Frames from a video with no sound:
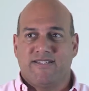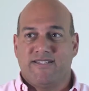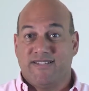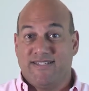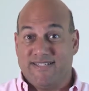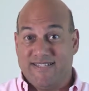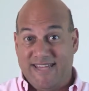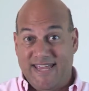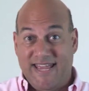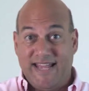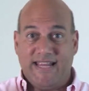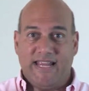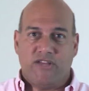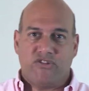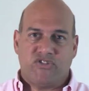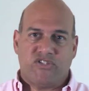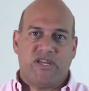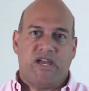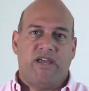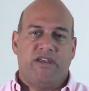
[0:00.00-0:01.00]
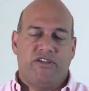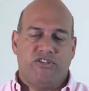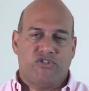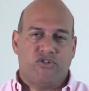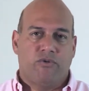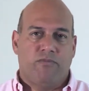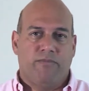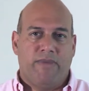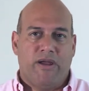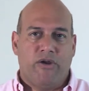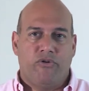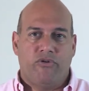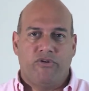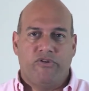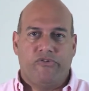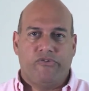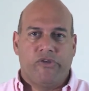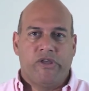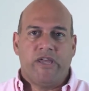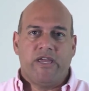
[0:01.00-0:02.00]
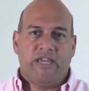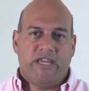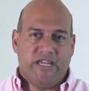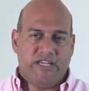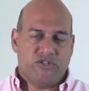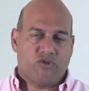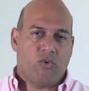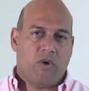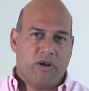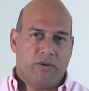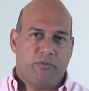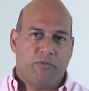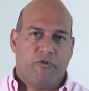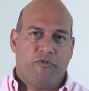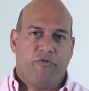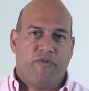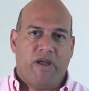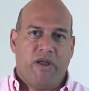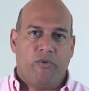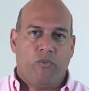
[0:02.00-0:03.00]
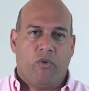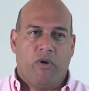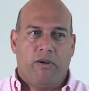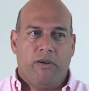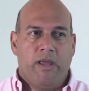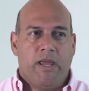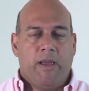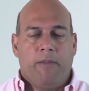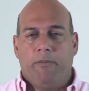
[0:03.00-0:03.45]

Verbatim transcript: to scale outside its own boundaries is quite a profound one.